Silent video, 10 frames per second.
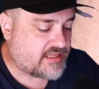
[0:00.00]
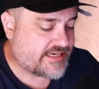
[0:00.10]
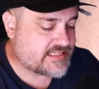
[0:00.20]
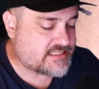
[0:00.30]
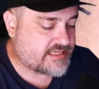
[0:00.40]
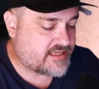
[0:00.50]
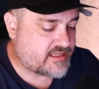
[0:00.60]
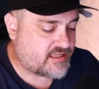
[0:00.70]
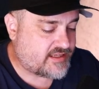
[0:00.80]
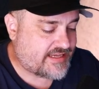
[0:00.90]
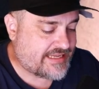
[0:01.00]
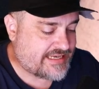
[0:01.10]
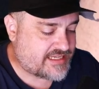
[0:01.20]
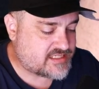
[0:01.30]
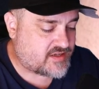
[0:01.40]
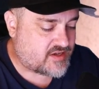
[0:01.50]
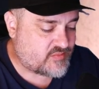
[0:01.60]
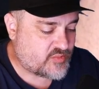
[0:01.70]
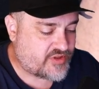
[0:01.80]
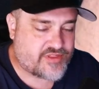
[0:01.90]
Like I said, it does
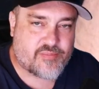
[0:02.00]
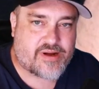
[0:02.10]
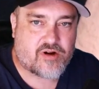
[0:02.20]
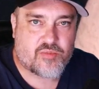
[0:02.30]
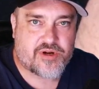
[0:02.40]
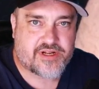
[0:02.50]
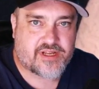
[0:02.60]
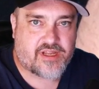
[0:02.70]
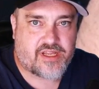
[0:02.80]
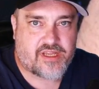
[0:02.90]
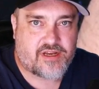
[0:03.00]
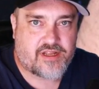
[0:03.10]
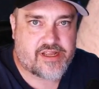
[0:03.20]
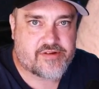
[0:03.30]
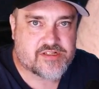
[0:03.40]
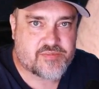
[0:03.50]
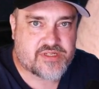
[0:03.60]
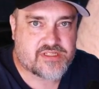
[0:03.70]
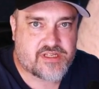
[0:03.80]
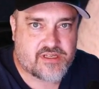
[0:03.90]
come with the power brick and a
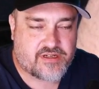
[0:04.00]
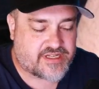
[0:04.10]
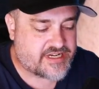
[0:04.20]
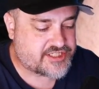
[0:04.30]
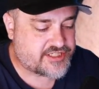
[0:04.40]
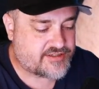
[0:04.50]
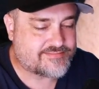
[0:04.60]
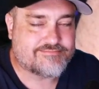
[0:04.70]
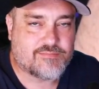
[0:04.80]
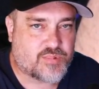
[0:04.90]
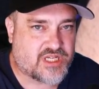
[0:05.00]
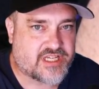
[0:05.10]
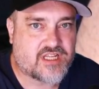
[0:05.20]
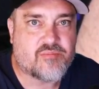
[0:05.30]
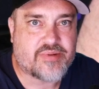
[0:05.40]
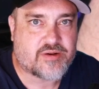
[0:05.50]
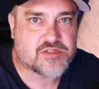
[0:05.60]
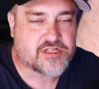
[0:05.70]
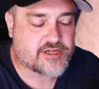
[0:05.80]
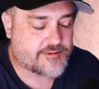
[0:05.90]
USB-C connection. Plug in,
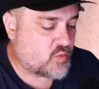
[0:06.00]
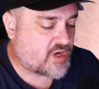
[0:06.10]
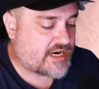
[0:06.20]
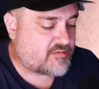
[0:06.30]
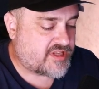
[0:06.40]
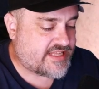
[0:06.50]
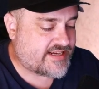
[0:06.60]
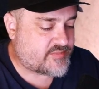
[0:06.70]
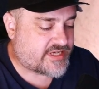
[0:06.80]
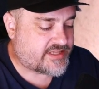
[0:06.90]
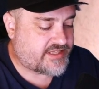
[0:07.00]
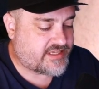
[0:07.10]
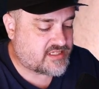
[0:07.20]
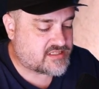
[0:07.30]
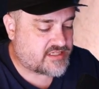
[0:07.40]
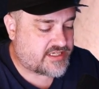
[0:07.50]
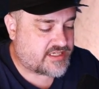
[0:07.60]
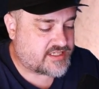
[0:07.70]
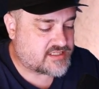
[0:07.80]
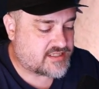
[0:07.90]
power's on. What I really like about these
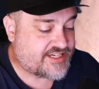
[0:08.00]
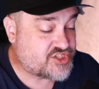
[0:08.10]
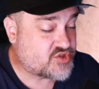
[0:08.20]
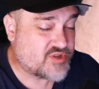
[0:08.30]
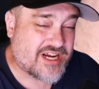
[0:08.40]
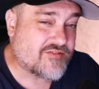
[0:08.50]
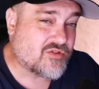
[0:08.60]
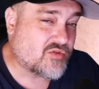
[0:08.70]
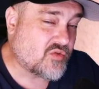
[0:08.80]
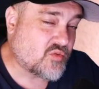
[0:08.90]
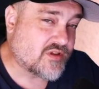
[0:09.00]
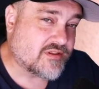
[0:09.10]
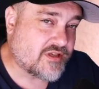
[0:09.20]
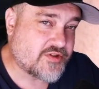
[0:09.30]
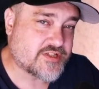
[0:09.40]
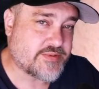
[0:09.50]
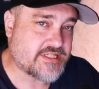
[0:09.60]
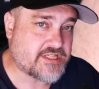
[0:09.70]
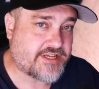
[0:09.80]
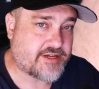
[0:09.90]
is I travel with
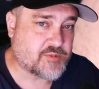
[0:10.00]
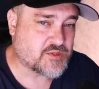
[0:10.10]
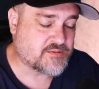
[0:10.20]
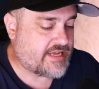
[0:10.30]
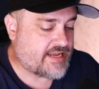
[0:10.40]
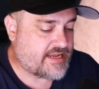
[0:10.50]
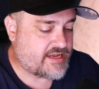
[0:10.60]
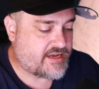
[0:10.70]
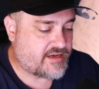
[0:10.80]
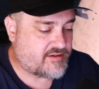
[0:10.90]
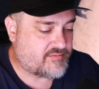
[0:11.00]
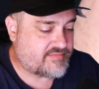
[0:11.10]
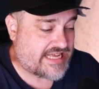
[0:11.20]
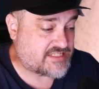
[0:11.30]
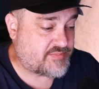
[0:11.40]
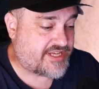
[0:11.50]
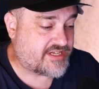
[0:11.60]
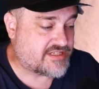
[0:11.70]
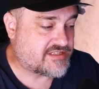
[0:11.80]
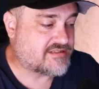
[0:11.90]
USB-C cables, and that's
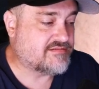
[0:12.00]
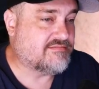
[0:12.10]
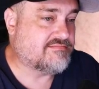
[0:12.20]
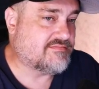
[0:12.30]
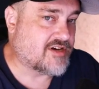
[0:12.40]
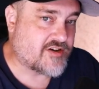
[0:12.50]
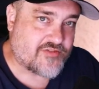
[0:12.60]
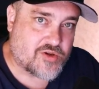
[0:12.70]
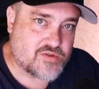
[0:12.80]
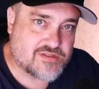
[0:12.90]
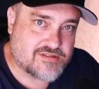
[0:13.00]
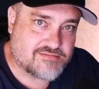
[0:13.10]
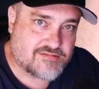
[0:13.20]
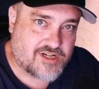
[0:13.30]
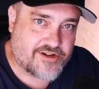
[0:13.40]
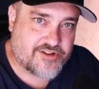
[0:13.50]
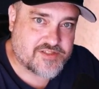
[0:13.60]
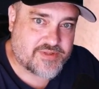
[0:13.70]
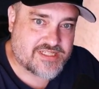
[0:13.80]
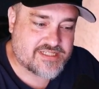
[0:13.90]
because our phones are
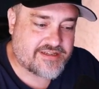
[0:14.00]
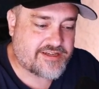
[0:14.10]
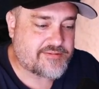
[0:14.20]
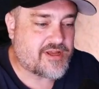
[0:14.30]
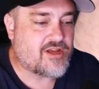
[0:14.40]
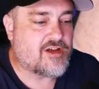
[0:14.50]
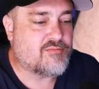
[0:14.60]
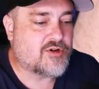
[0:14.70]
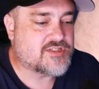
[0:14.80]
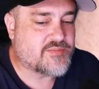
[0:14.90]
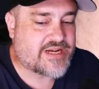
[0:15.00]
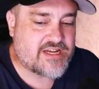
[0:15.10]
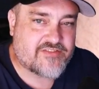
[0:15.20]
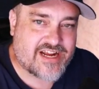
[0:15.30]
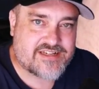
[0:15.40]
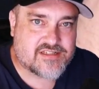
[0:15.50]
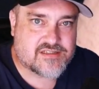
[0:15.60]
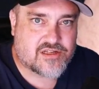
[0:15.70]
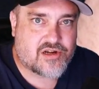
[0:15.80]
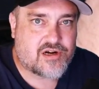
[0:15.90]
USB-C. Most of my
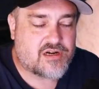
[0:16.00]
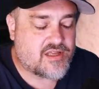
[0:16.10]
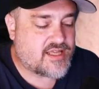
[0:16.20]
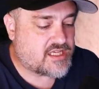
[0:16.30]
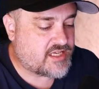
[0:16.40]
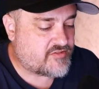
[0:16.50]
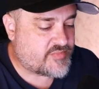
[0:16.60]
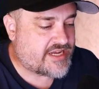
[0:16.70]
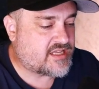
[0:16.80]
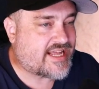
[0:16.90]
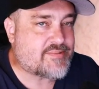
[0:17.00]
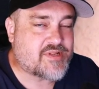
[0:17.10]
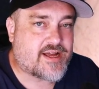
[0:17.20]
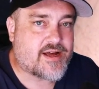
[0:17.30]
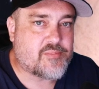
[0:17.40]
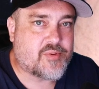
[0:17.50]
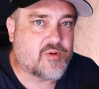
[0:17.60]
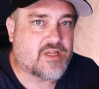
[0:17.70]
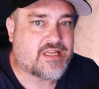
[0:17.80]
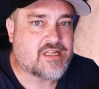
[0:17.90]
devices are. Even my laptop
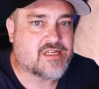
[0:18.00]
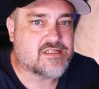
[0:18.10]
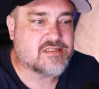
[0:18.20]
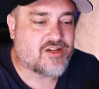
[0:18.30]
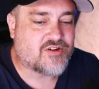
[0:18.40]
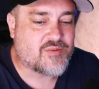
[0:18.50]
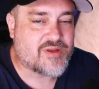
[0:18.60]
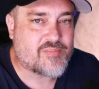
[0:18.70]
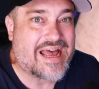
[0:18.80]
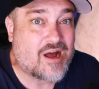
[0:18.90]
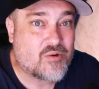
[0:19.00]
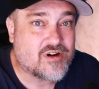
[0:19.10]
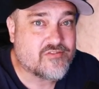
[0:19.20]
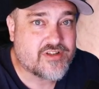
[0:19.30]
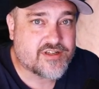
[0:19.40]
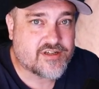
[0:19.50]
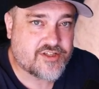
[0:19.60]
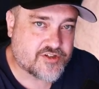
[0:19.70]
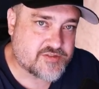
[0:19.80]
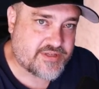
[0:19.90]
is, you know, can be powered via
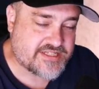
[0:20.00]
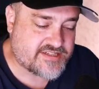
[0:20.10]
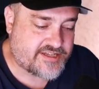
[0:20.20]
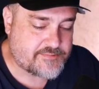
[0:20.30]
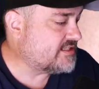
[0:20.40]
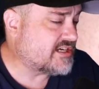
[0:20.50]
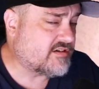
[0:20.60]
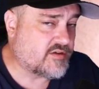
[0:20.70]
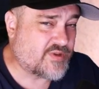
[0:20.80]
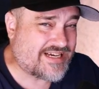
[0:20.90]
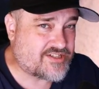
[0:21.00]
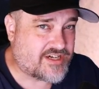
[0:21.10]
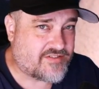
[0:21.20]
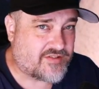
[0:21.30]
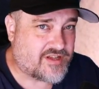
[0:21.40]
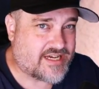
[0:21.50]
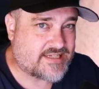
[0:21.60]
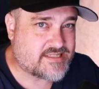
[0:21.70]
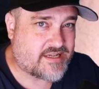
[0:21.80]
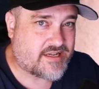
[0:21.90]
USB-C. Generally, when I travel, I
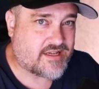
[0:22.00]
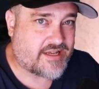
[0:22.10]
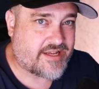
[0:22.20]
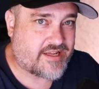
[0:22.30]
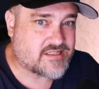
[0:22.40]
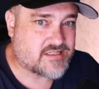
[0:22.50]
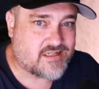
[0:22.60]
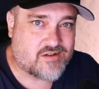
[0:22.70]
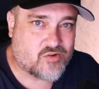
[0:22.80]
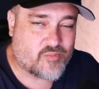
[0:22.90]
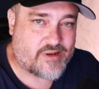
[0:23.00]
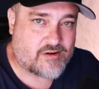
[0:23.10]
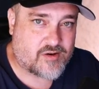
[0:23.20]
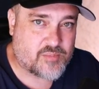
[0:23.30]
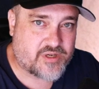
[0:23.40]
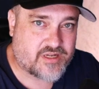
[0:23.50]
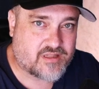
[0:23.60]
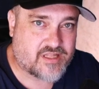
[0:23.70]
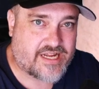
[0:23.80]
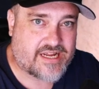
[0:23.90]
just take a single power brick
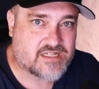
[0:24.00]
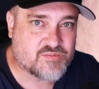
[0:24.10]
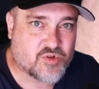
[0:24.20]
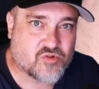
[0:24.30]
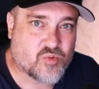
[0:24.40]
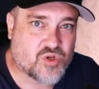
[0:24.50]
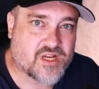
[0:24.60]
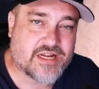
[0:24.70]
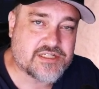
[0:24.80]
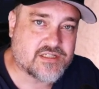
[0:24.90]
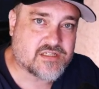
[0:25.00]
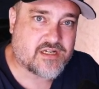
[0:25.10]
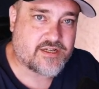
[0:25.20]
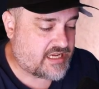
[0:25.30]
that has multiple connections on it.